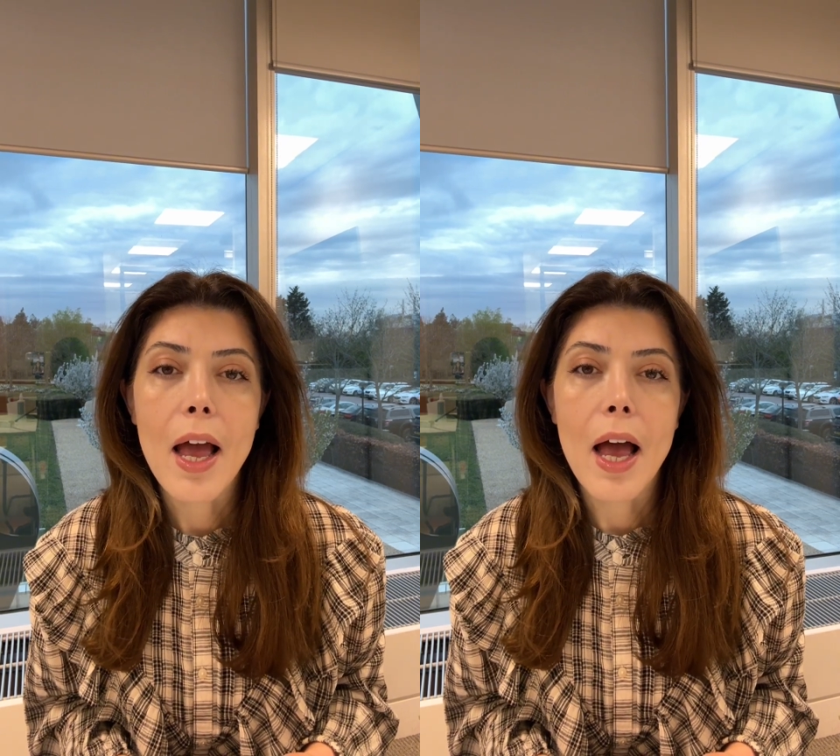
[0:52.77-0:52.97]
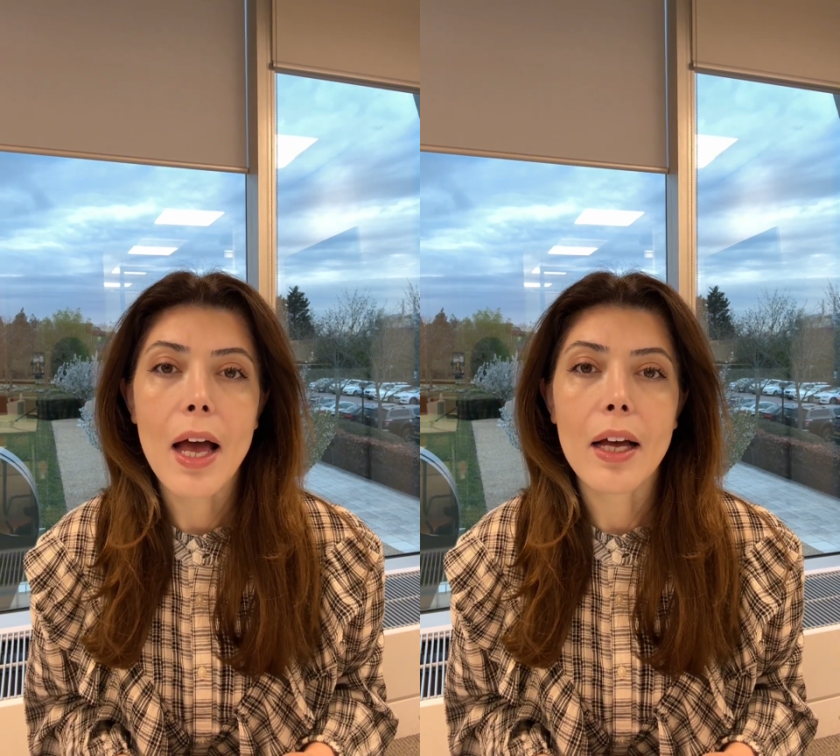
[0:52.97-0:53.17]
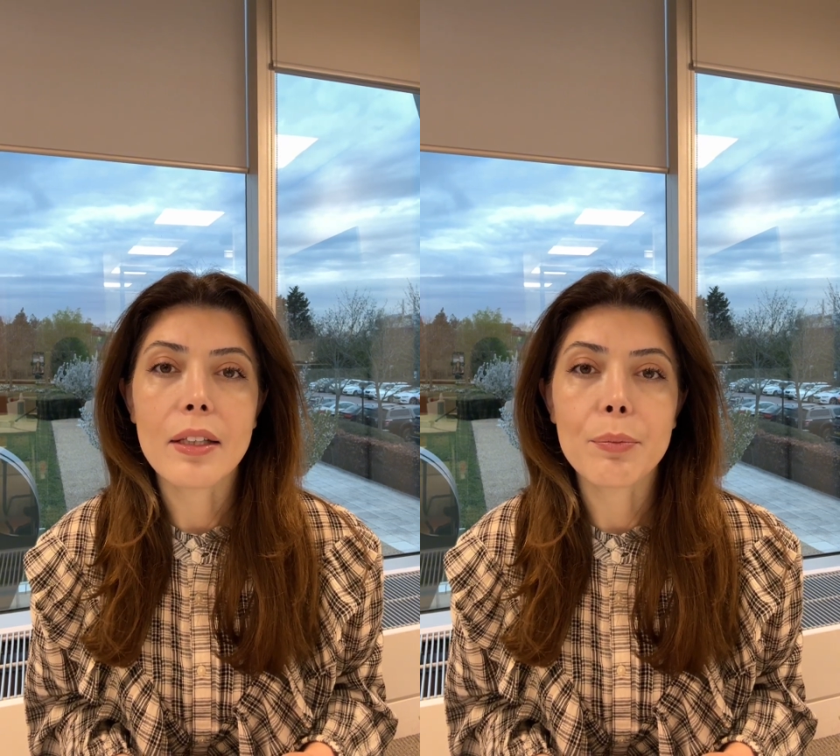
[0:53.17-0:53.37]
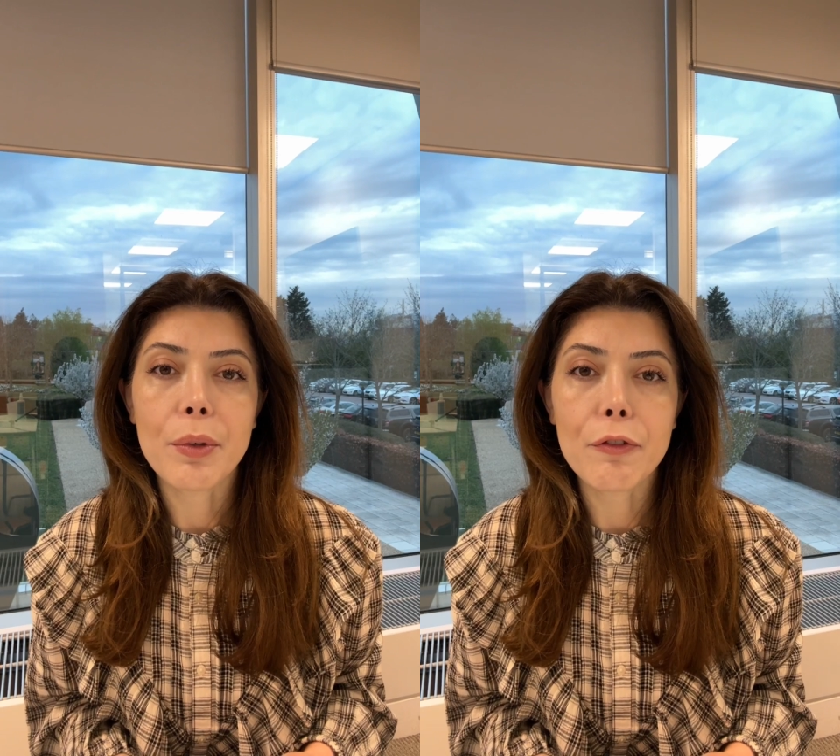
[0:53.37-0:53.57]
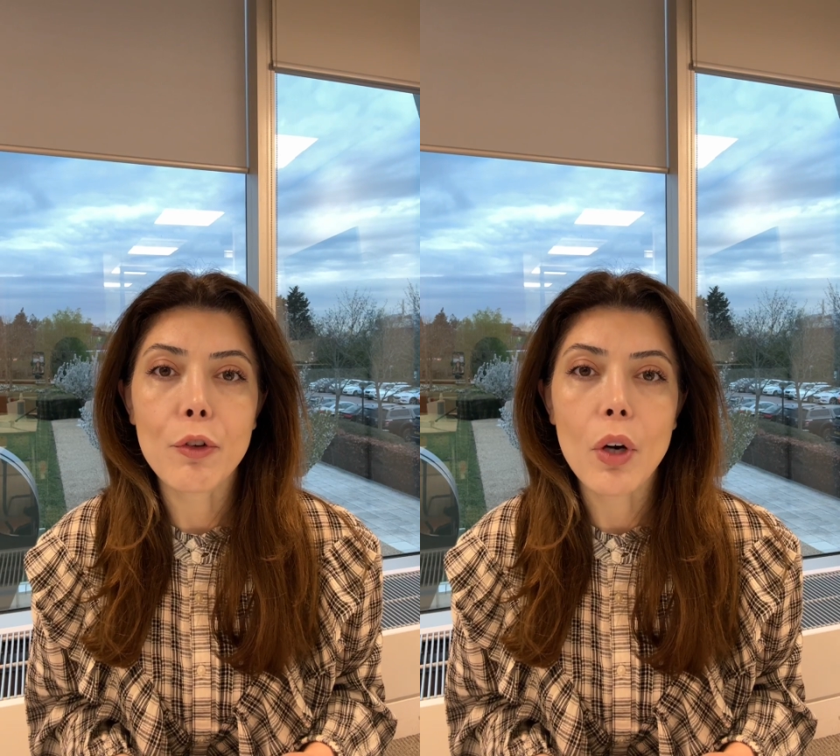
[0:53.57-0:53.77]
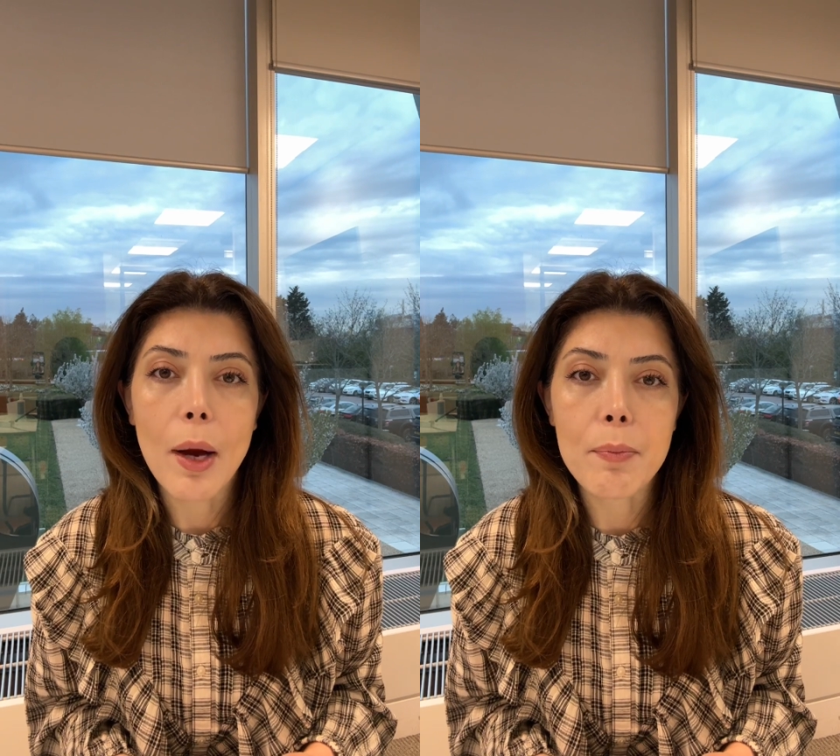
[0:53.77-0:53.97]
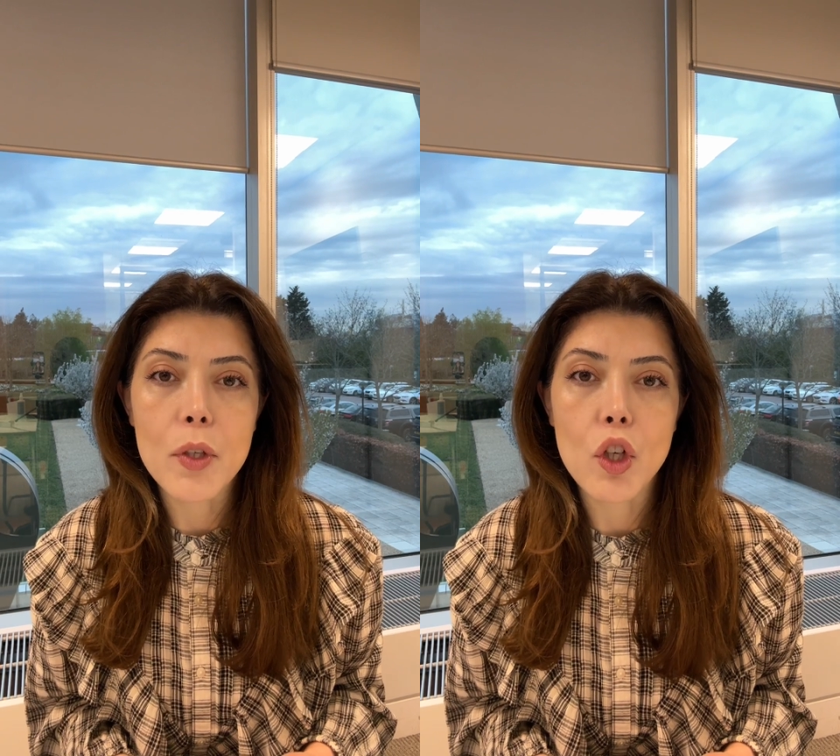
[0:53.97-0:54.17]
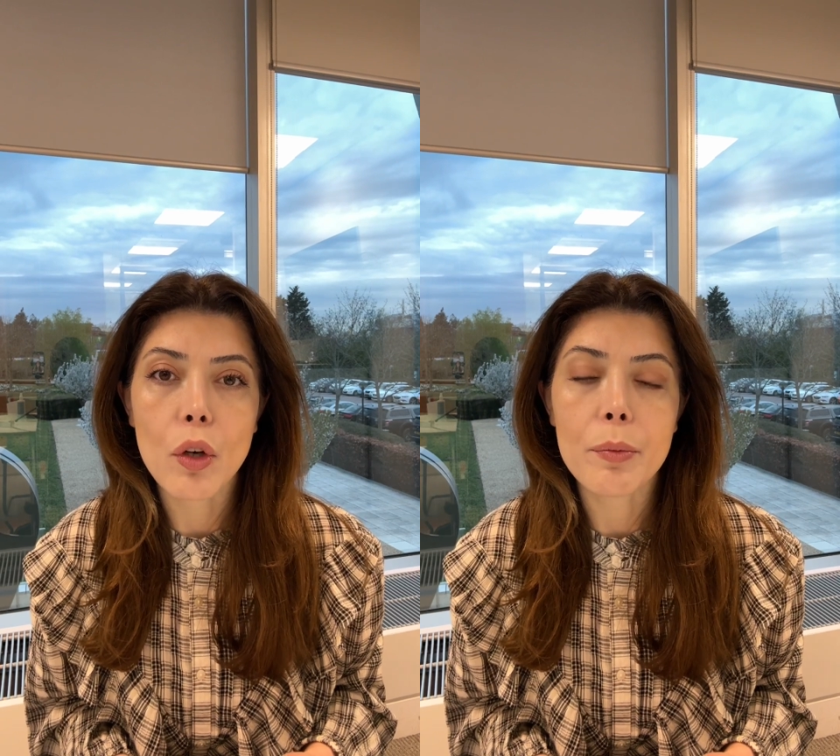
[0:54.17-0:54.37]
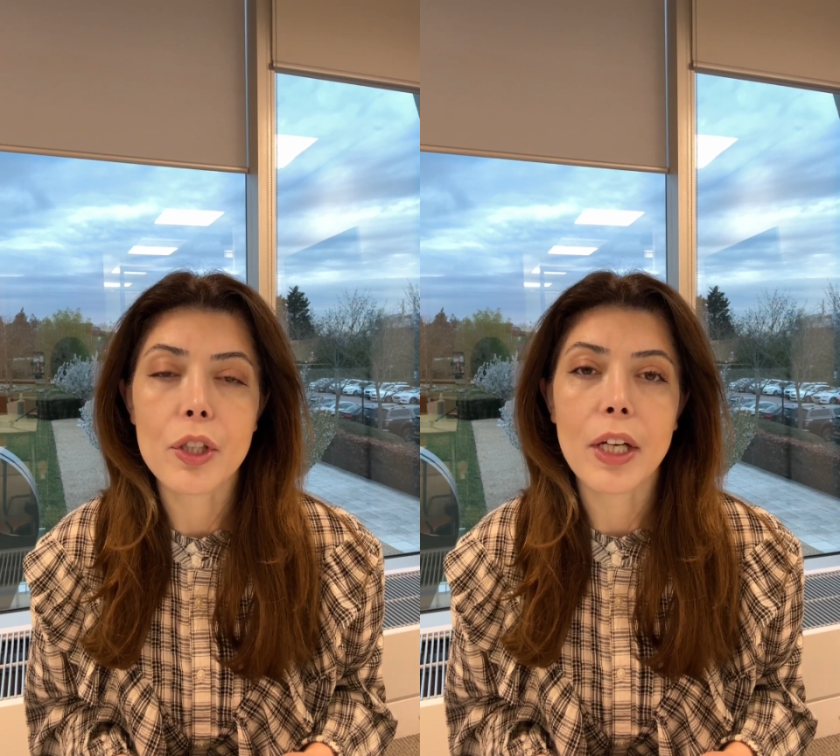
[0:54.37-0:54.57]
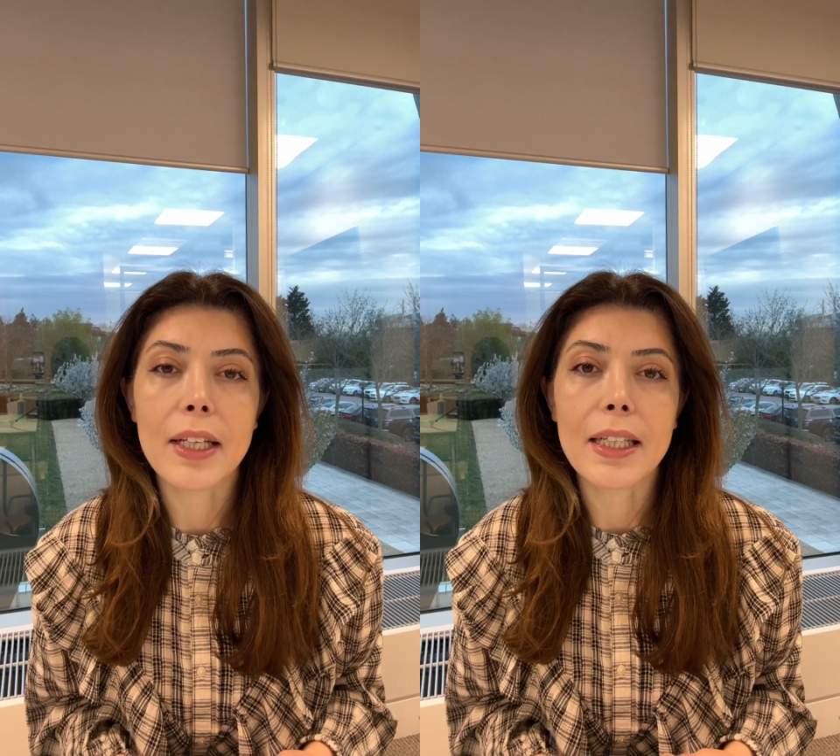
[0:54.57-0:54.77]
and before
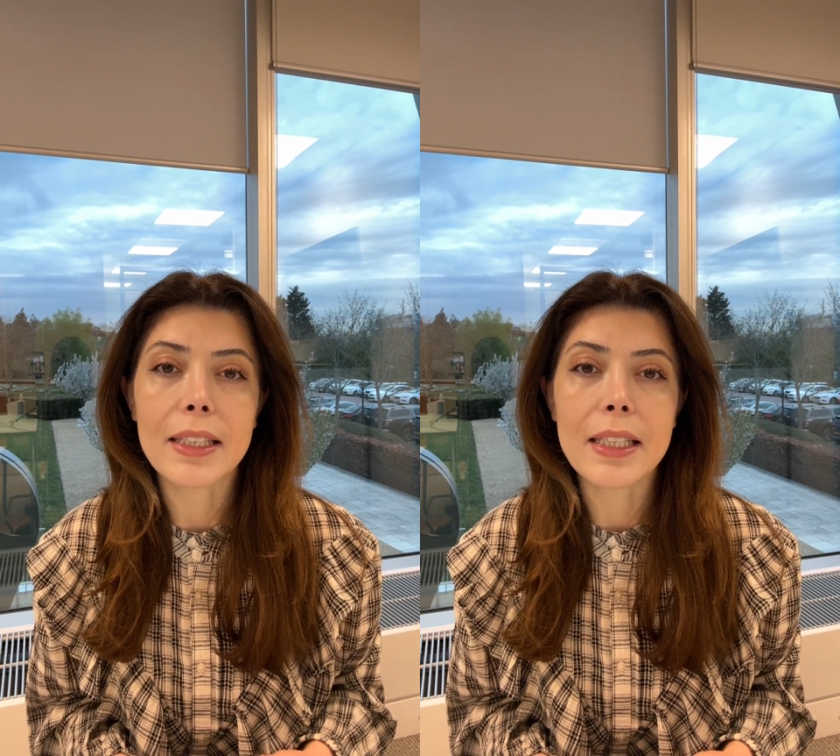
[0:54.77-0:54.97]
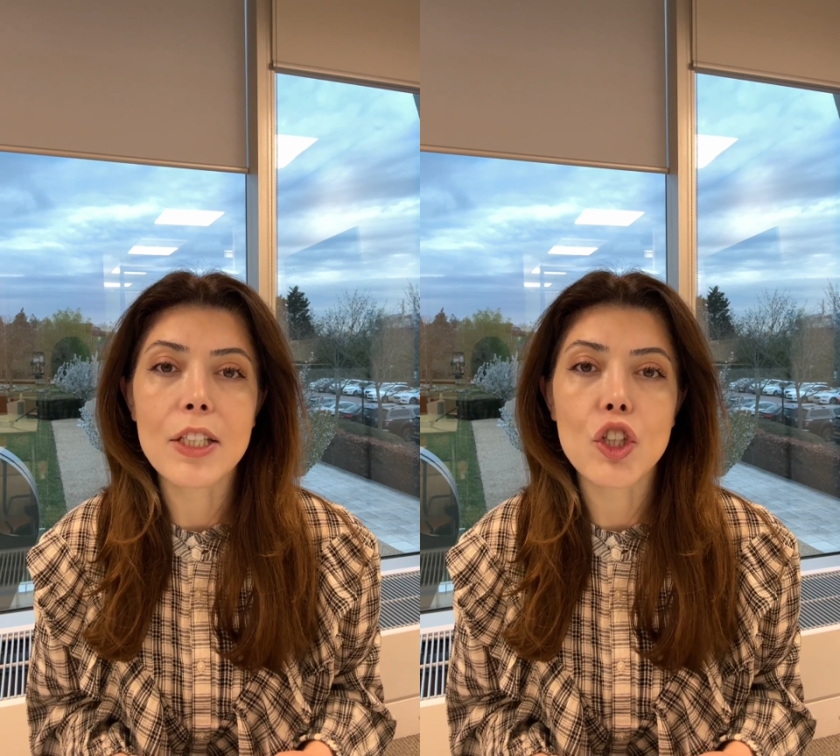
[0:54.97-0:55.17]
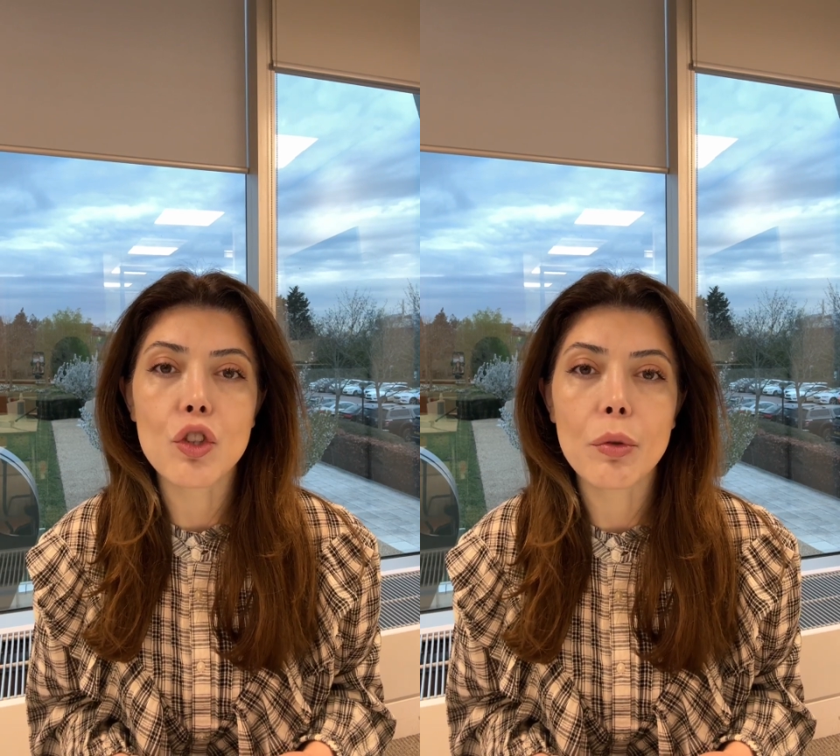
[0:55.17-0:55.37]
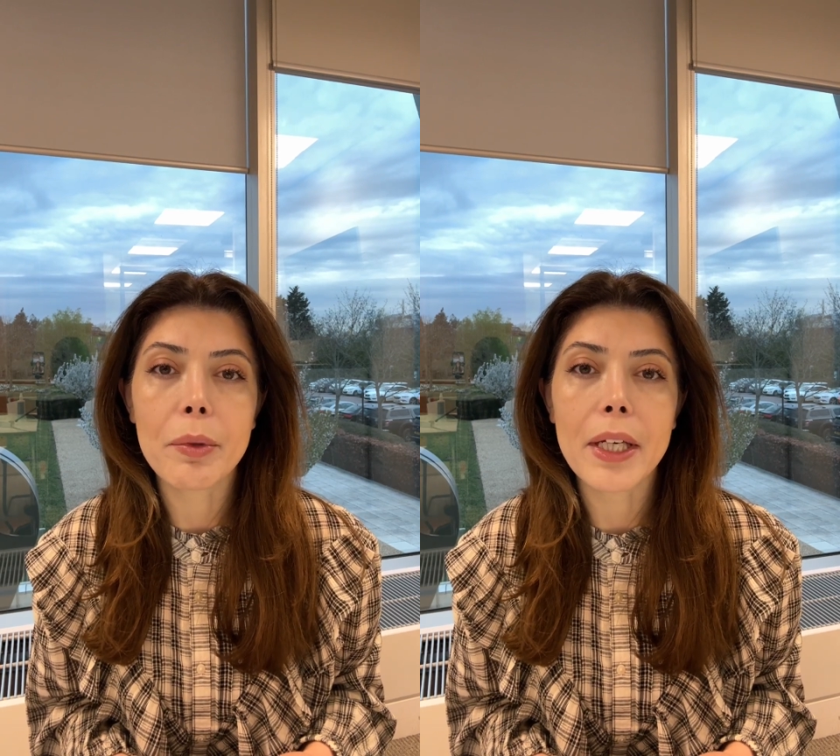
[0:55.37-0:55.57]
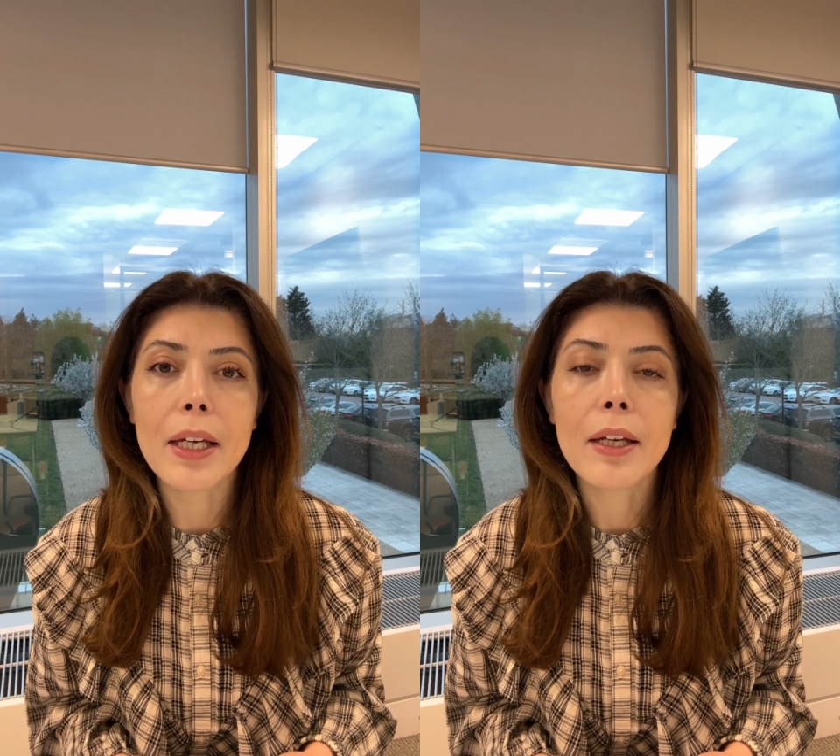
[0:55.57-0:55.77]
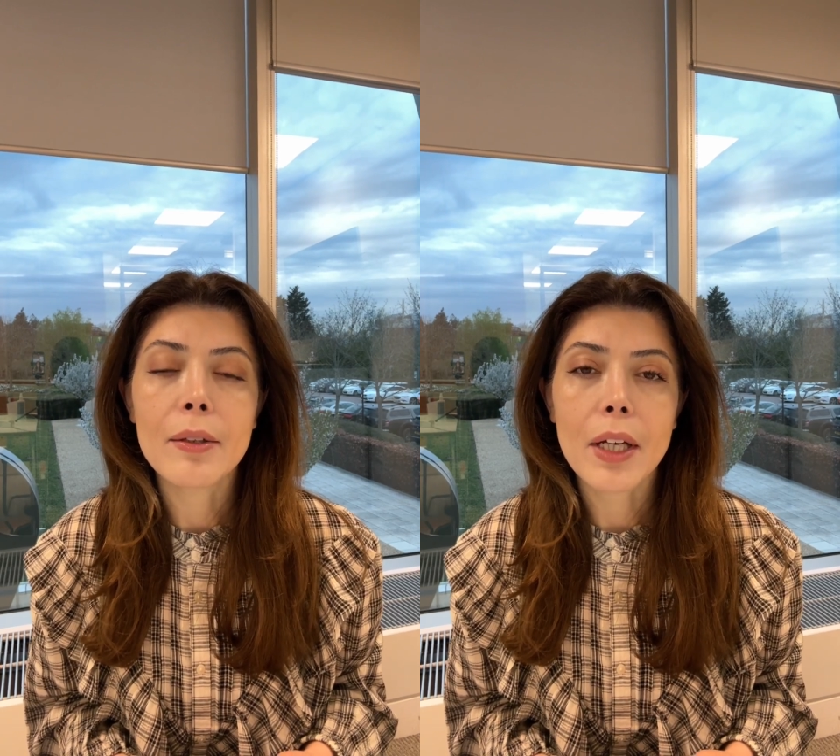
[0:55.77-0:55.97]
absorption it needs to be